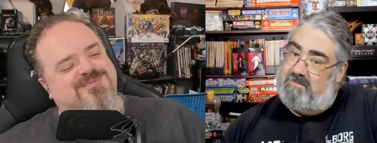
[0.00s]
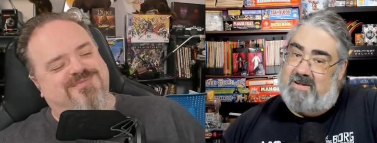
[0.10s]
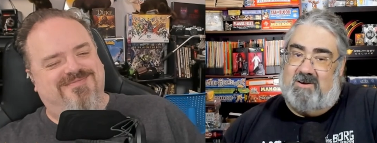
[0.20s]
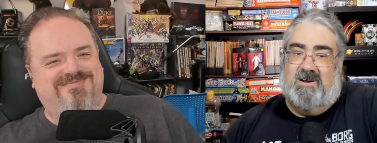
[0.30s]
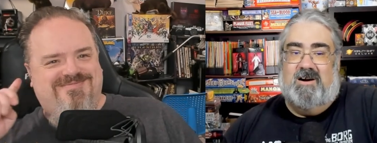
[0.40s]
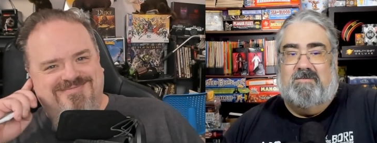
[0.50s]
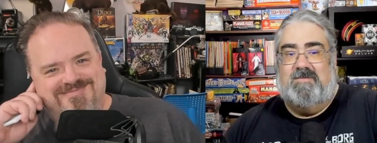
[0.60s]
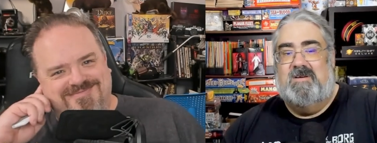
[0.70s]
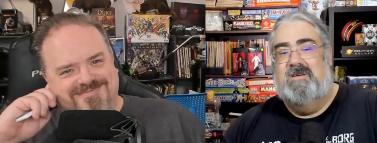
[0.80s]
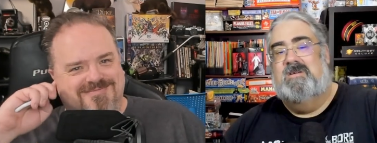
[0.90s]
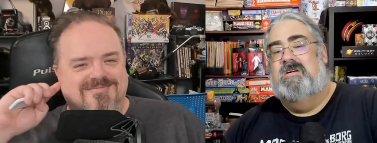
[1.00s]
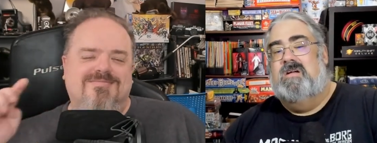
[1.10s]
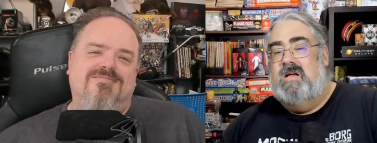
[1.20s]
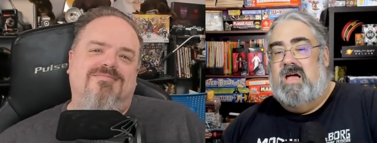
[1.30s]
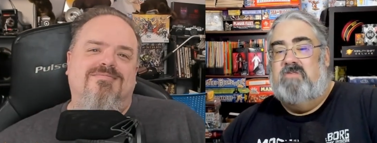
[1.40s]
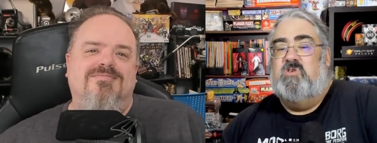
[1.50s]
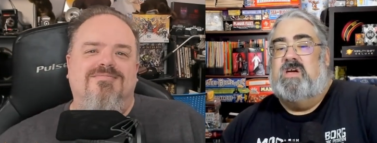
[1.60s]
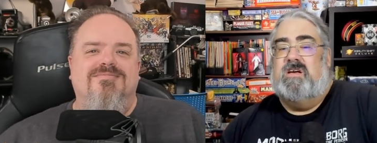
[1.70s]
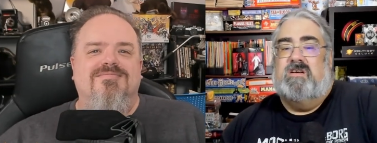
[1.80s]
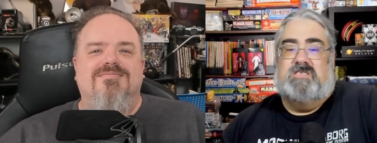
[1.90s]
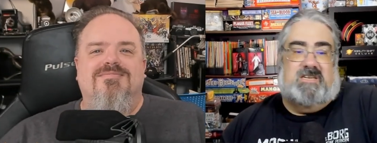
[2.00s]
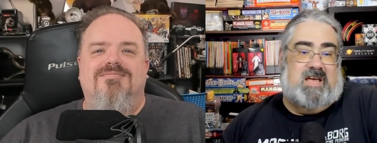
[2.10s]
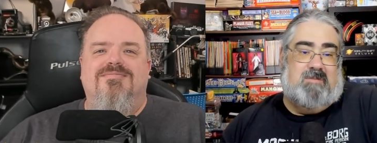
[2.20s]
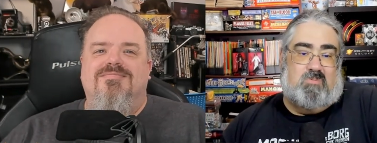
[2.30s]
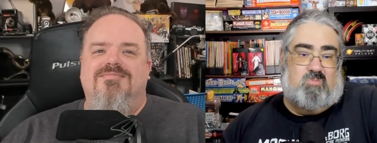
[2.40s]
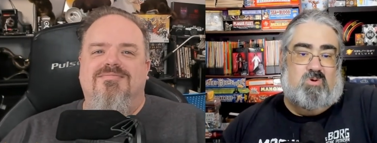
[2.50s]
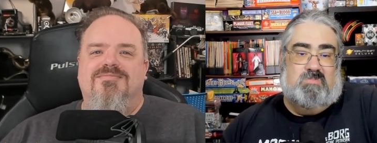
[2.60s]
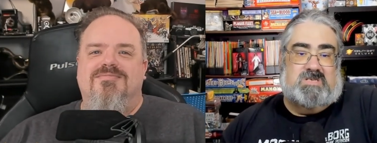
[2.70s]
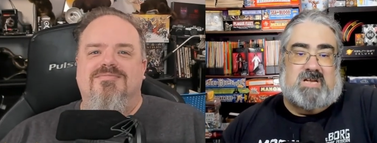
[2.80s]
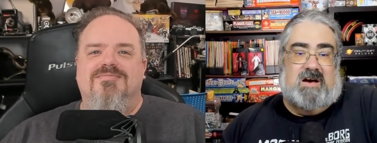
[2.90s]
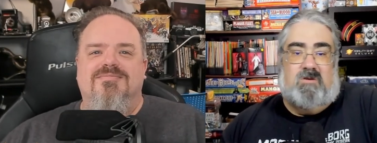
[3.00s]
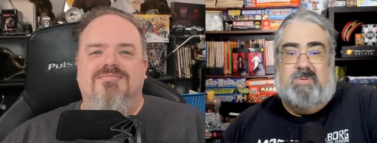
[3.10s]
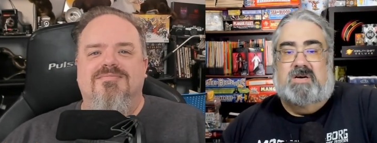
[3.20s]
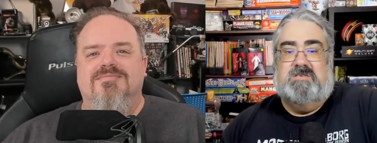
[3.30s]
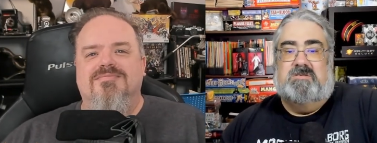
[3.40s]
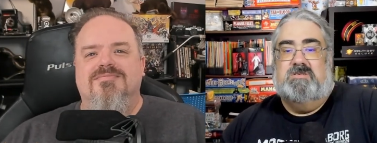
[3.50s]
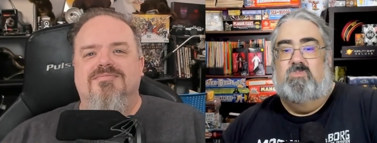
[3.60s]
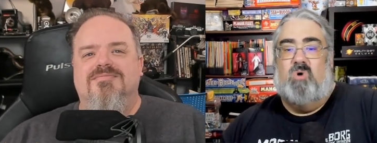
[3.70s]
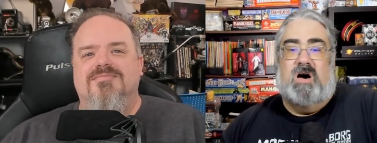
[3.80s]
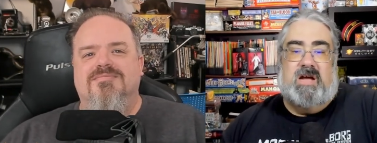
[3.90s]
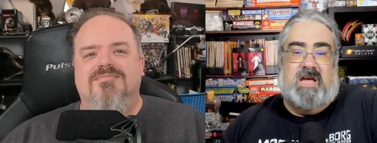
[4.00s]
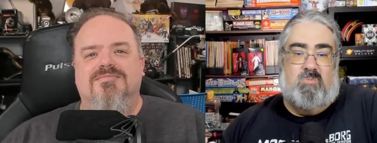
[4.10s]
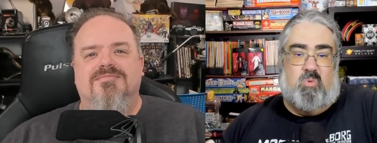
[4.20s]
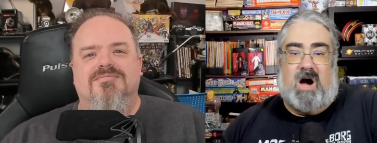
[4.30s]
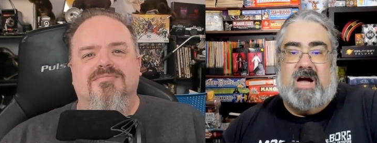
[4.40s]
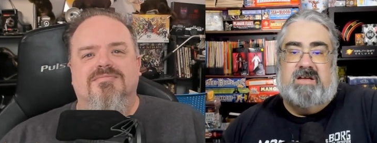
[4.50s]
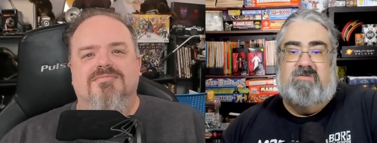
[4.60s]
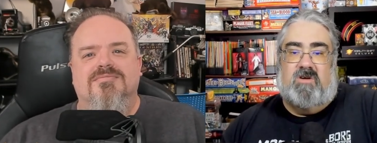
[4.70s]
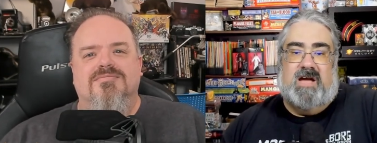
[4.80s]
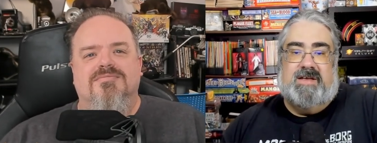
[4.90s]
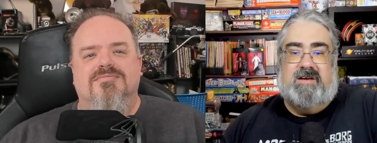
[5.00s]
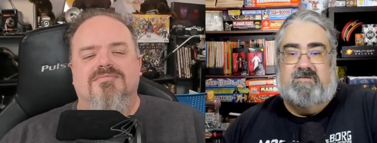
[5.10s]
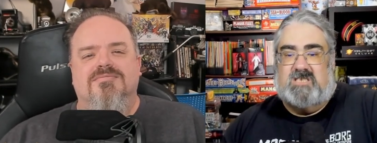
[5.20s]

Speaker 1: Fair enough. If you dig escape room style puzzles and want a wide variety